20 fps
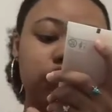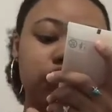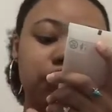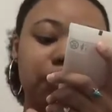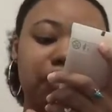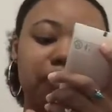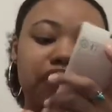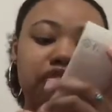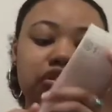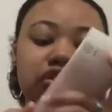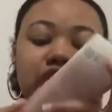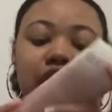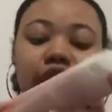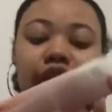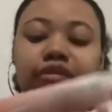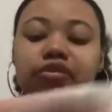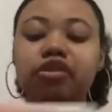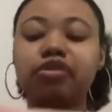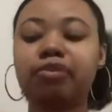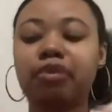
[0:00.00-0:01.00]
them a few
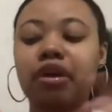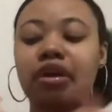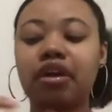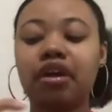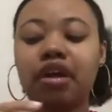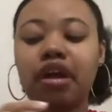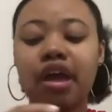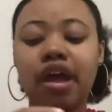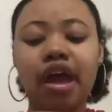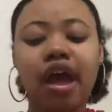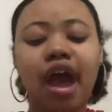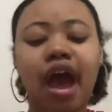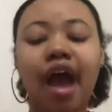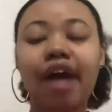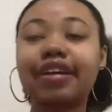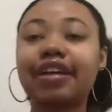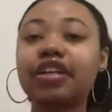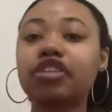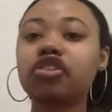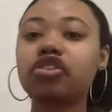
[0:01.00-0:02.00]
times, but I
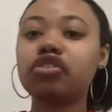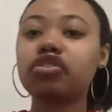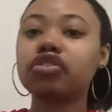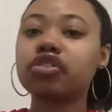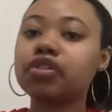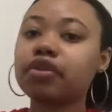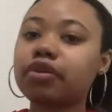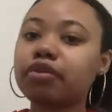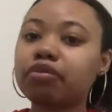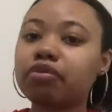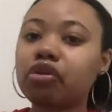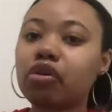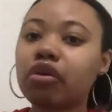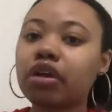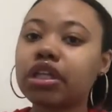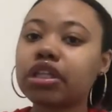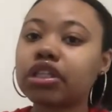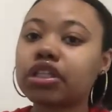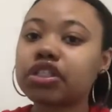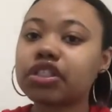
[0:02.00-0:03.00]
like to use them
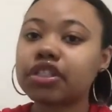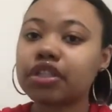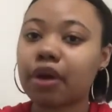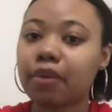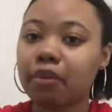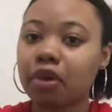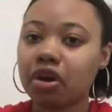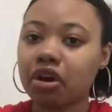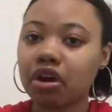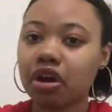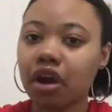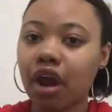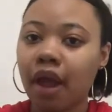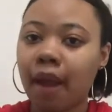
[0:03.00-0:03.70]
during the summer